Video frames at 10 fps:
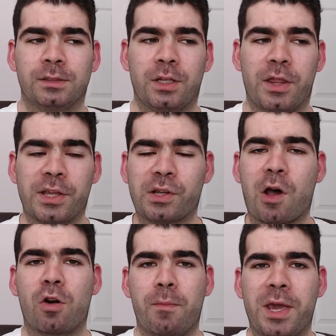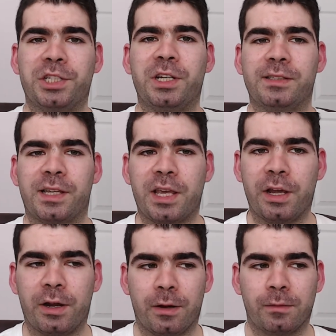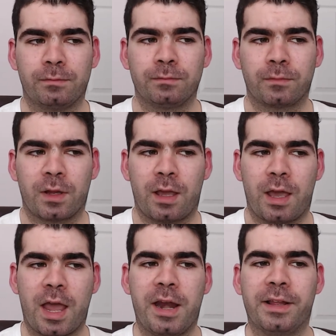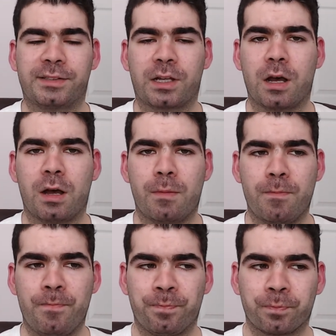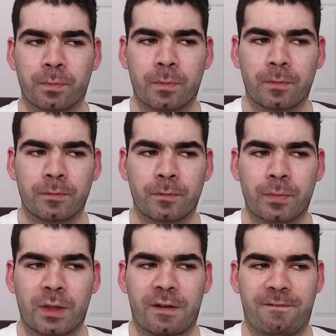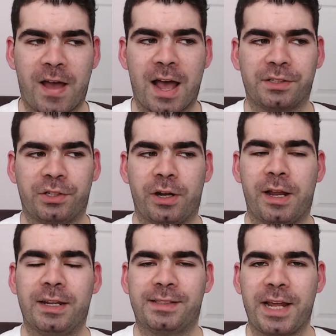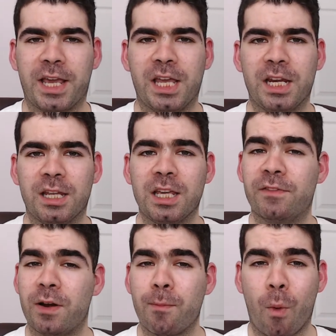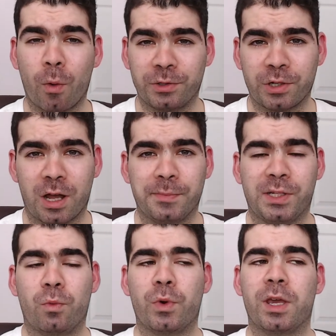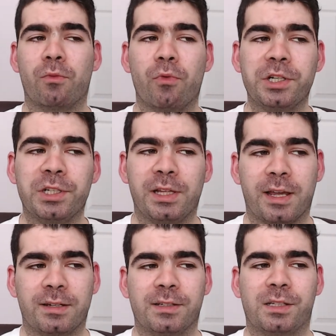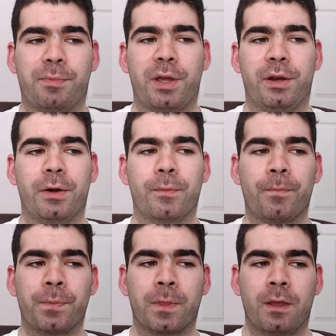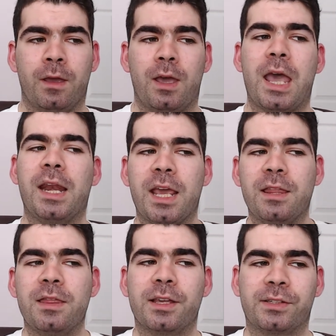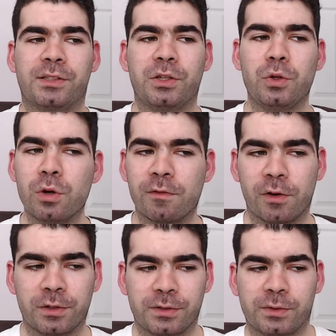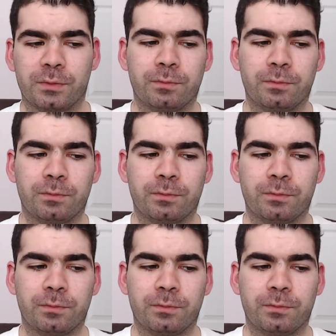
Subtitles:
this automation is here and it's come faster and it's taken even more jobs than we originally anticipated. And in this universe,